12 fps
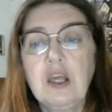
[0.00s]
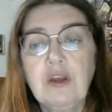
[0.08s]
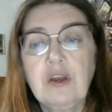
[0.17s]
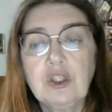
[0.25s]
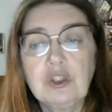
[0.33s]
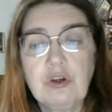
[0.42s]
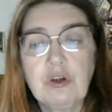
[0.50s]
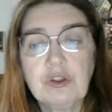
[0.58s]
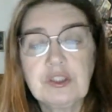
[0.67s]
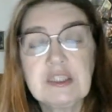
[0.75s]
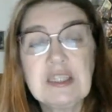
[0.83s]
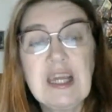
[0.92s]
Those are
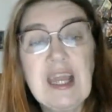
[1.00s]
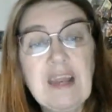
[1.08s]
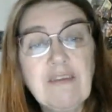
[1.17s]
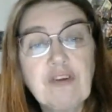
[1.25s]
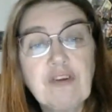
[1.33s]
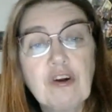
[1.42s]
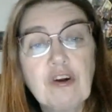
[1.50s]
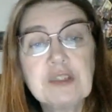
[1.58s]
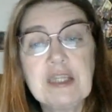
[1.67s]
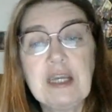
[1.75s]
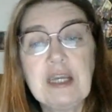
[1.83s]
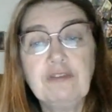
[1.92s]
all safe from
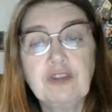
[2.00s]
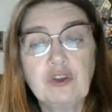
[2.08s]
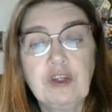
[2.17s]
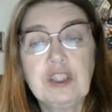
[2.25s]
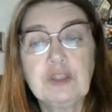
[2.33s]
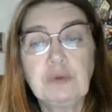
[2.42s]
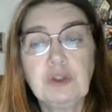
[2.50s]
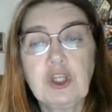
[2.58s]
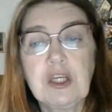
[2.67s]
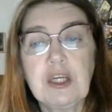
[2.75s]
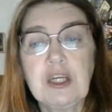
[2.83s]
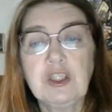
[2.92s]
safe trees, which
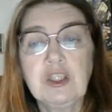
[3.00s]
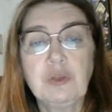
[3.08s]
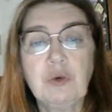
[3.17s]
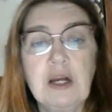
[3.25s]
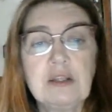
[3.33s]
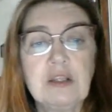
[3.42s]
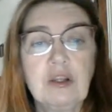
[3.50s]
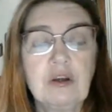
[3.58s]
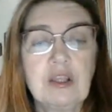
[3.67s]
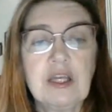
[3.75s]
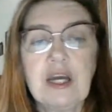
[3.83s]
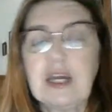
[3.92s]
again, you will have to
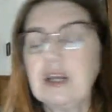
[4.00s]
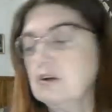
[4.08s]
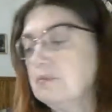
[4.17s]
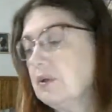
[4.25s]
look that up.